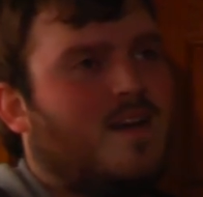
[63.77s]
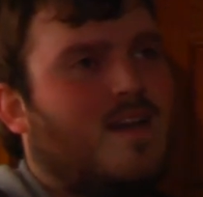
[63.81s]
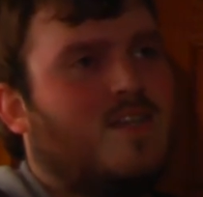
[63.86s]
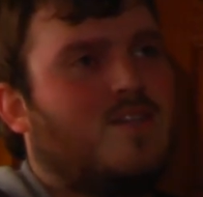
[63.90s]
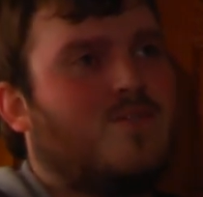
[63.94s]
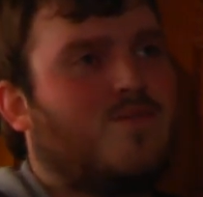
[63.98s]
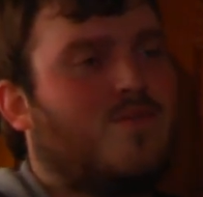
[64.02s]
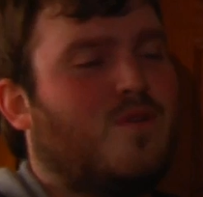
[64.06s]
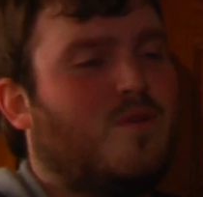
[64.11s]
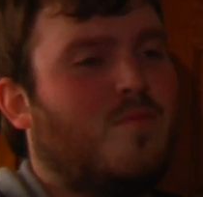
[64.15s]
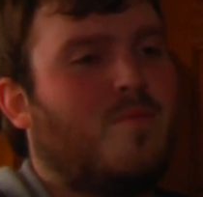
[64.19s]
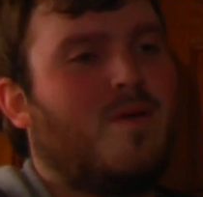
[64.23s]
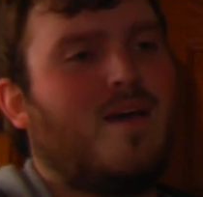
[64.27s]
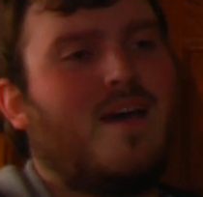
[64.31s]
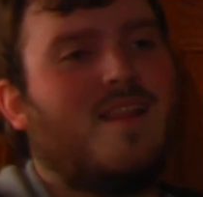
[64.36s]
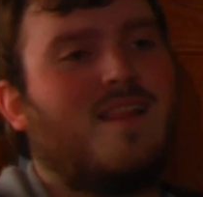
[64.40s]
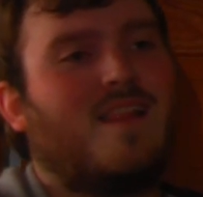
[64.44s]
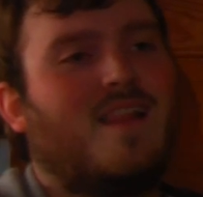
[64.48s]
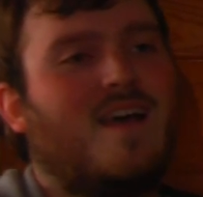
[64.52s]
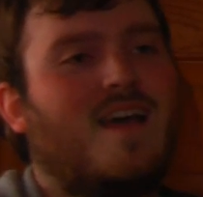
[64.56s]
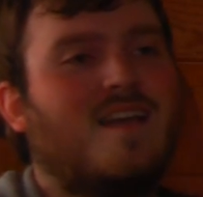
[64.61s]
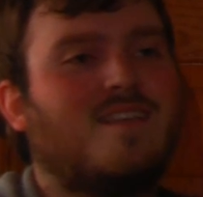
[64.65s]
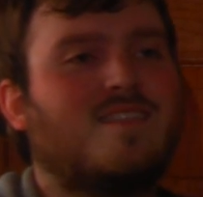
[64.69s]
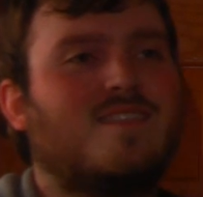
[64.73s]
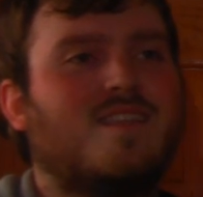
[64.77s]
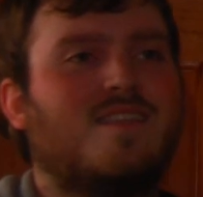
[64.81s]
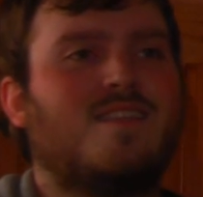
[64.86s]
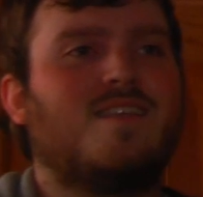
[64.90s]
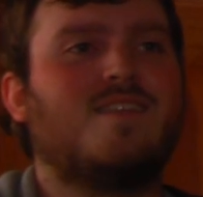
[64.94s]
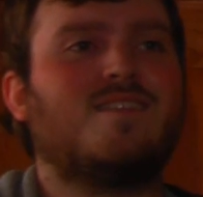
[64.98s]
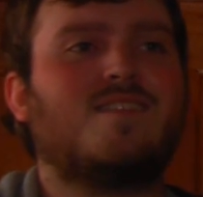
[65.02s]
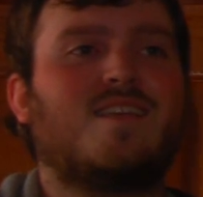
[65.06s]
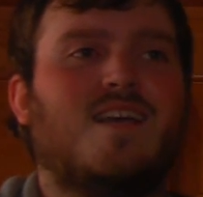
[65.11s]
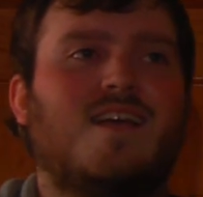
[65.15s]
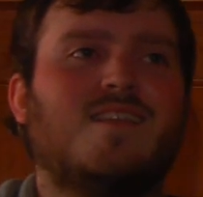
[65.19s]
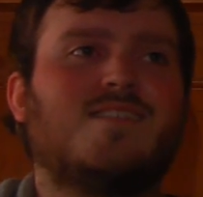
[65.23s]
I just feel bad. The last thing
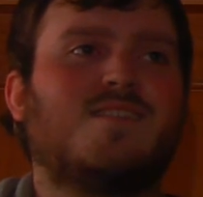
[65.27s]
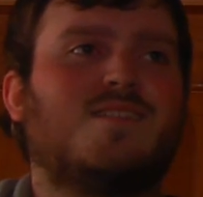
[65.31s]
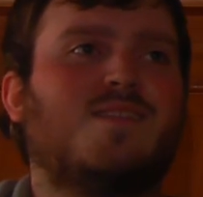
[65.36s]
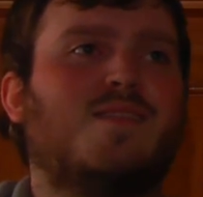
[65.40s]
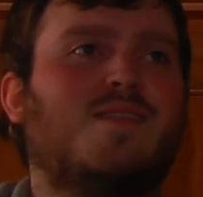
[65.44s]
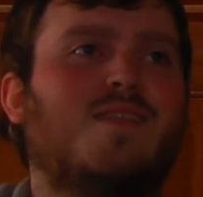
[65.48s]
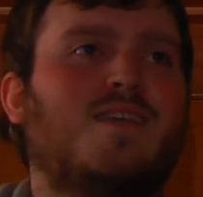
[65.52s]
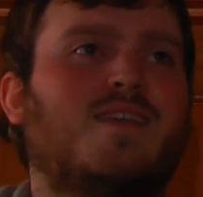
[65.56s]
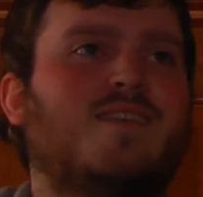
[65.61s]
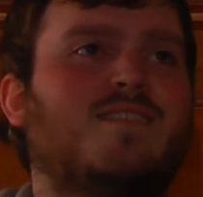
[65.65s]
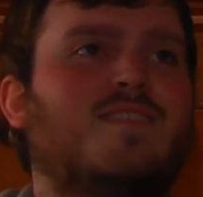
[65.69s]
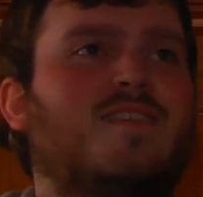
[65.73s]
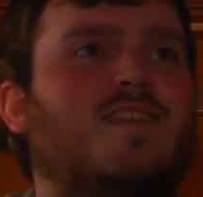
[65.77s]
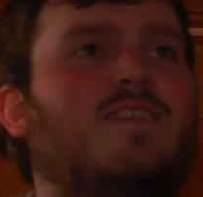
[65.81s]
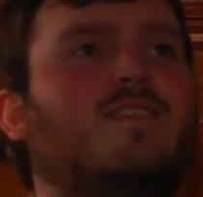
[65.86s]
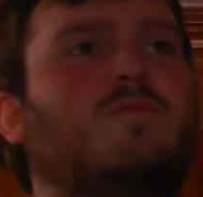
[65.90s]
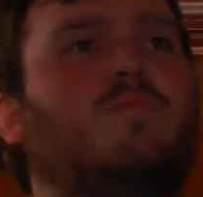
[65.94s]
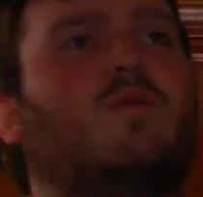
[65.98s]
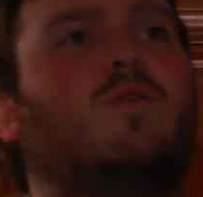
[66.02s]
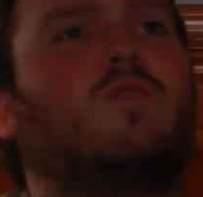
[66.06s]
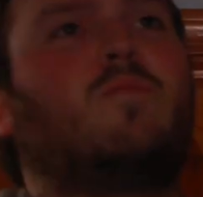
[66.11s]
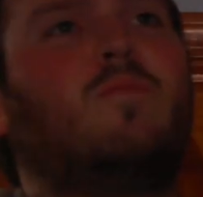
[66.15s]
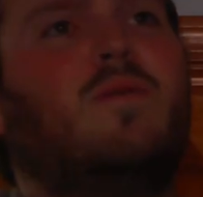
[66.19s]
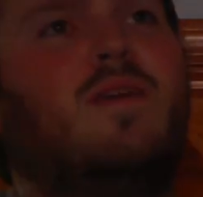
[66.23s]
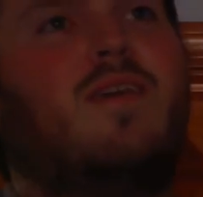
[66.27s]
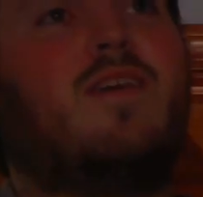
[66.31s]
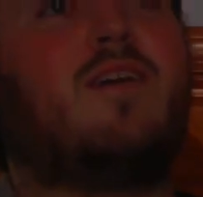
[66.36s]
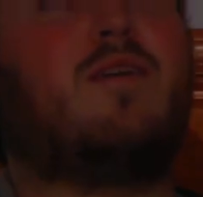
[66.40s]
this guy's gonna think is that he's about to be